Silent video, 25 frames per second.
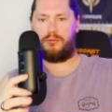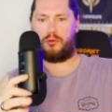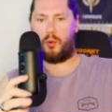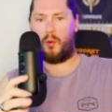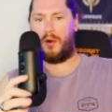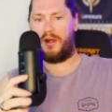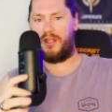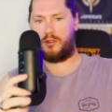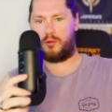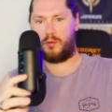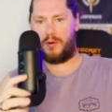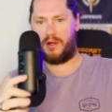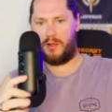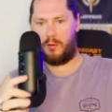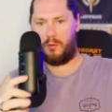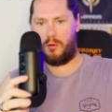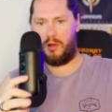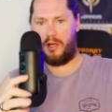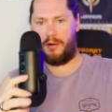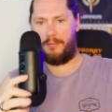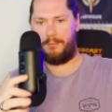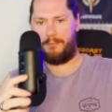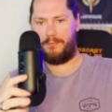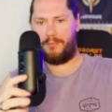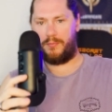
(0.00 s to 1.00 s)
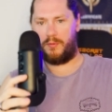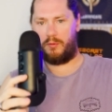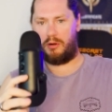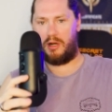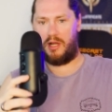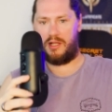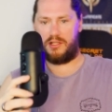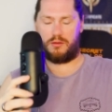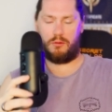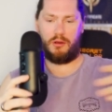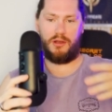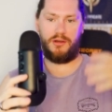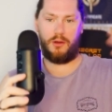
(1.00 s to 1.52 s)
twenty twenty-one.
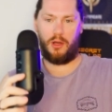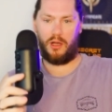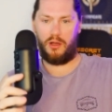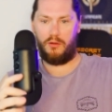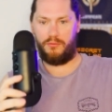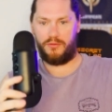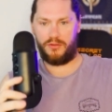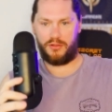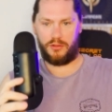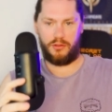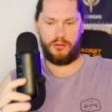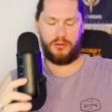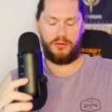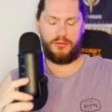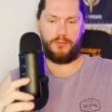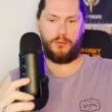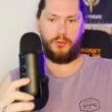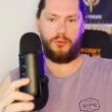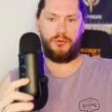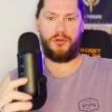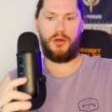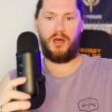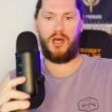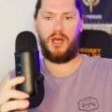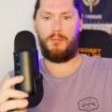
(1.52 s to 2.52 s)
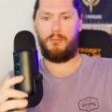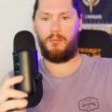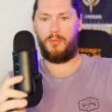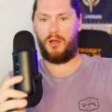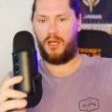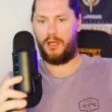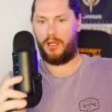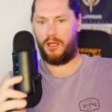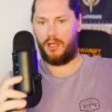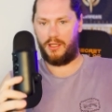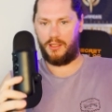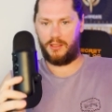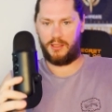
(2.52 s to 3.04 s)
Right, so I, I obviously do this full time.
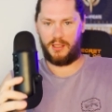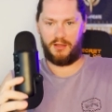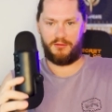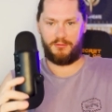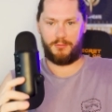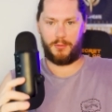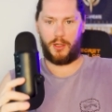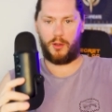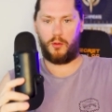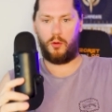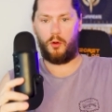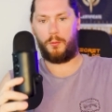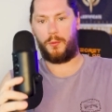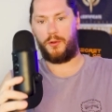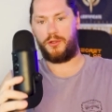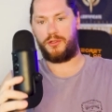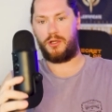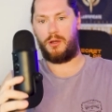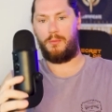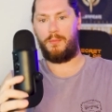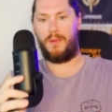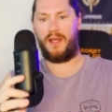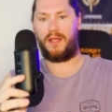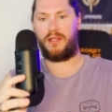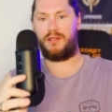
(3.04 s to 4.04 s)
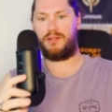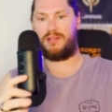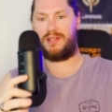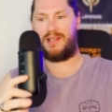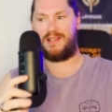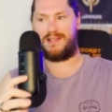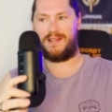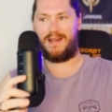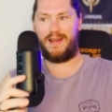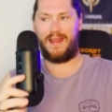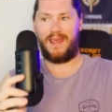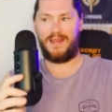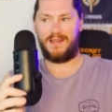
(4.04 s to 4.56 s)
I, I left my corporate job back in two
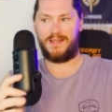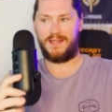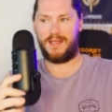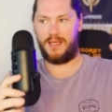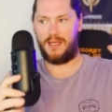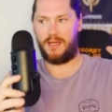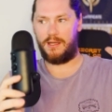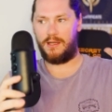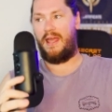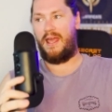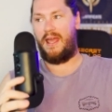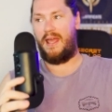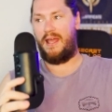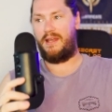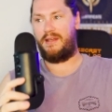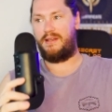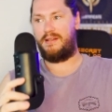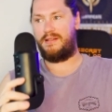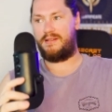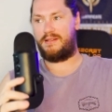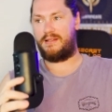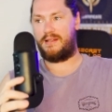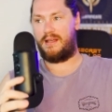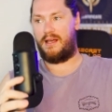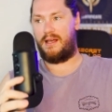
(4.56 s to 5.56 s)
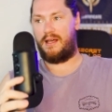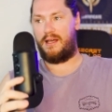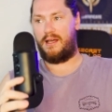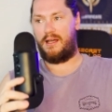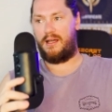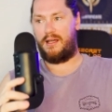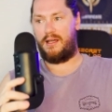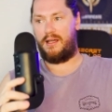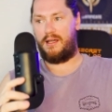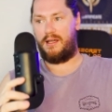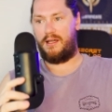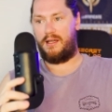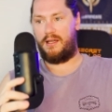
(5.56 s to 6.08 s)
thousand eighteen, and
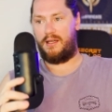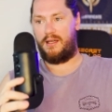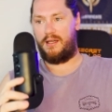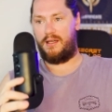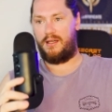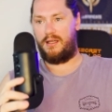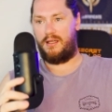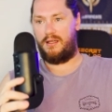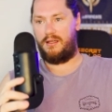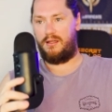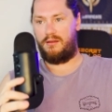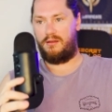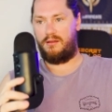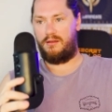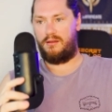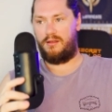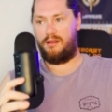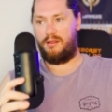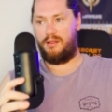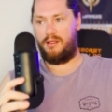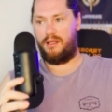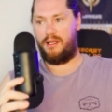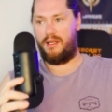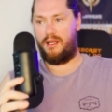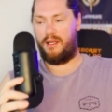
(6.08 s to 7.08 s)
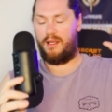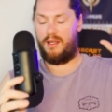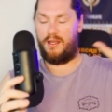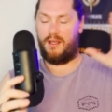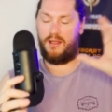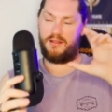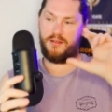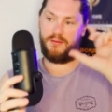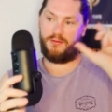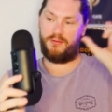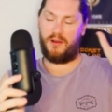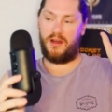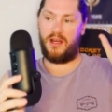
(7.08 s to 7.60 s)
uh, it,
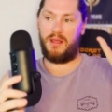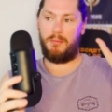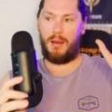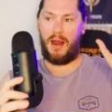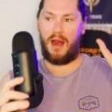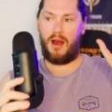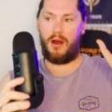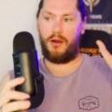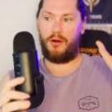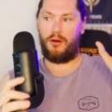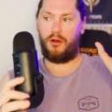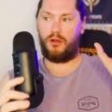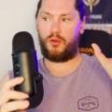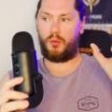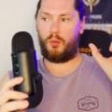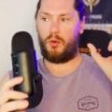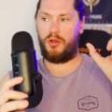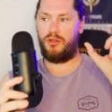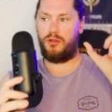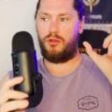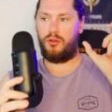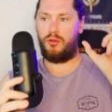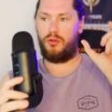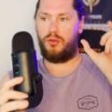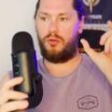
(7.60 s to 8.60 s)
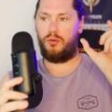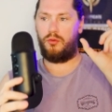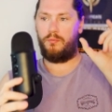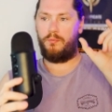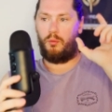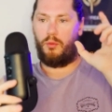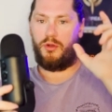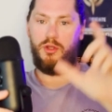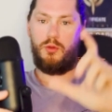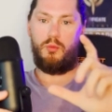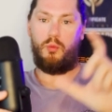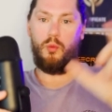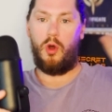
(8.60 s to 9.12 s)
it's a funny paradox. When you
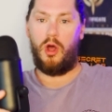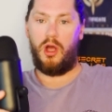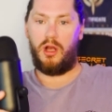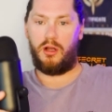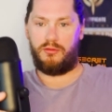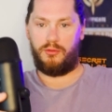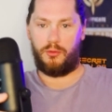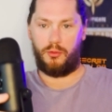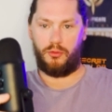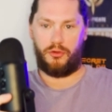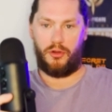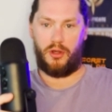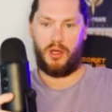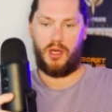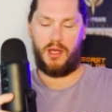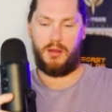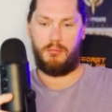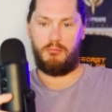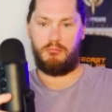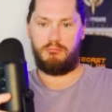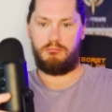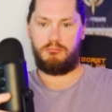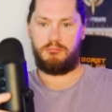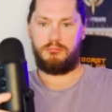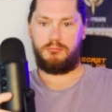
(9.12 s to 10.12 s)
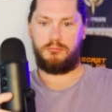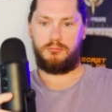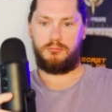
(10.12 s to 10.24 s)
when you work full time,